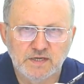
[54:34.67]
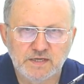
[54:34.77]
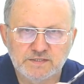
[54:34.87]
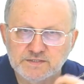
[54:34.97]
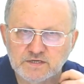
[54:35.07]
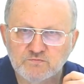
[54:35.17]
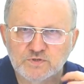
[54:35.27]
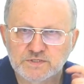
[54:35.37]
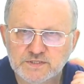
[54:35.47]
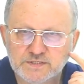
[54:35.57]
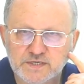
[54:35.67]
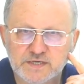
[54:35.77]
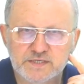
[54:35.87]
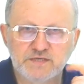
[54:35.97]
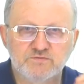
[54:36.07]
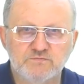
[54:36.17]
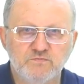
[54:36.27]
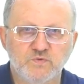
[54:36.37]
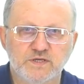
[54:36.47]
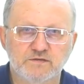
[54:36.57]
As the quantities are given,
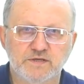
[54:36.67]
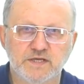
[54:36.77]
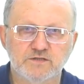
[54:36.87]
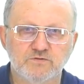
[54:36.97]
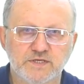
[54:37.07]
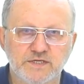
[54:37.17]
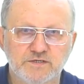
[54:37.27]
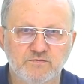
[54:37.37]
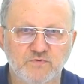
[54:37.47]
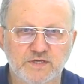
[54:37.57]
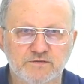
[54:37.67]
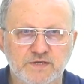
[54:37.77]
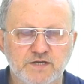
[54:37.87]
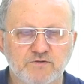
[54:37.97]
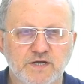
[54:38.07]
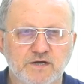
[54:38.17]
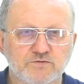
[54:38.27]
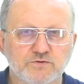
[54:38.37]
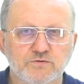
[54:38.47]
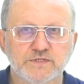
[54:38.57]
we can calculate, we can carry
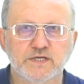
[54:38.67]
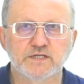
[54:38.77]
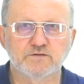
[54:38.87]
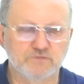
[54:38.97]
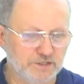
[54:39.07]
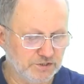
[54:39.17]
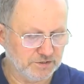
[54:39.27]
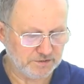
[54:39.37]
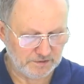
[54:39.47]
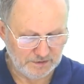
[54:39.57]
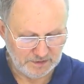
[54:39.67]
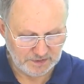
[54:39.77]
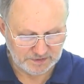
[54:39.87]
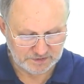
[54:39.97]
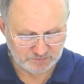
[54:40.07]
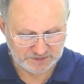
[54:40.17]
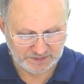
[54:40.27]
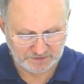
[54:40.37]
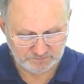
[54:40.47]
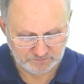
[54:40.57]
out all the calculations and
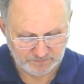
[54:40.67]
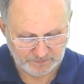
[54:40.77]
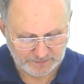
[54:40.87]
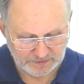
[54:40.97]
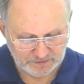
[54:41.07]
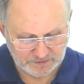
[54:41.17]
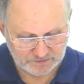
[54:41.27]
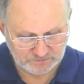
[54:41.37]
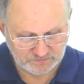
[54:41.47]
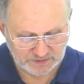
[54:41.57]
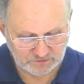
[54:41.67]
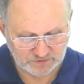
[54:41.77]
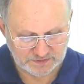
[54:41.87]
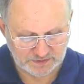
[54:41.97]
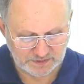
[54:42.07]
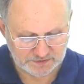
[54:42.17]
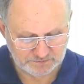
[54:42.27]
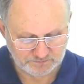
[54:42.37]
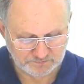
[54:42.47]
obtain the final result,